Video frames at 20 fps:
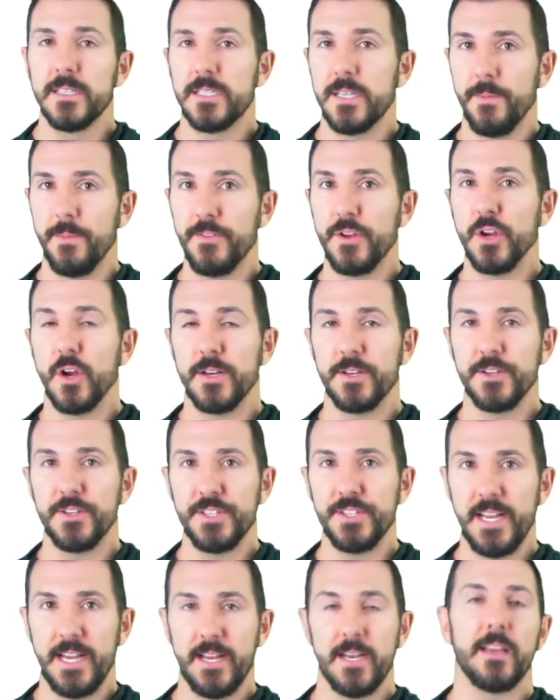some of your
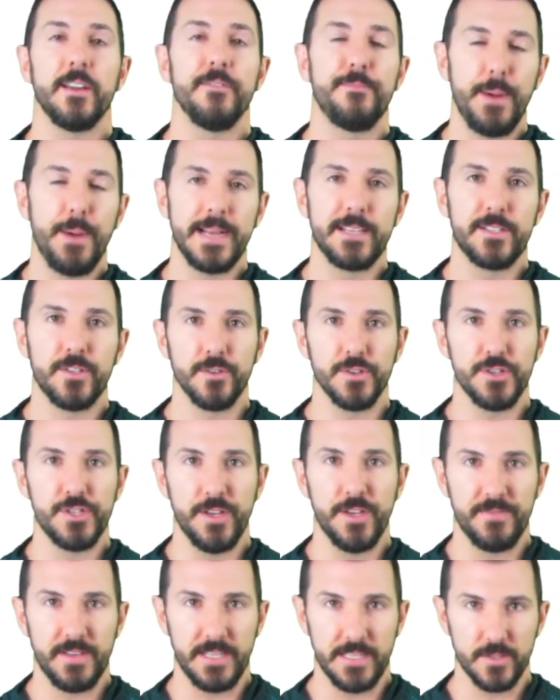understanding of bicycle
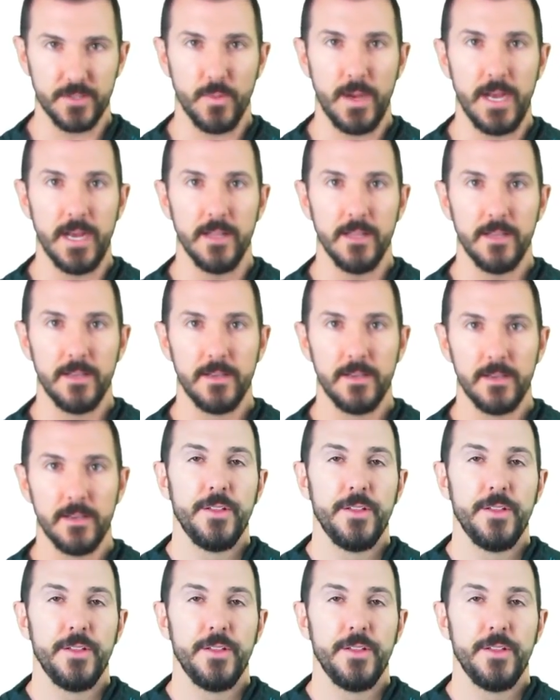shifting as well.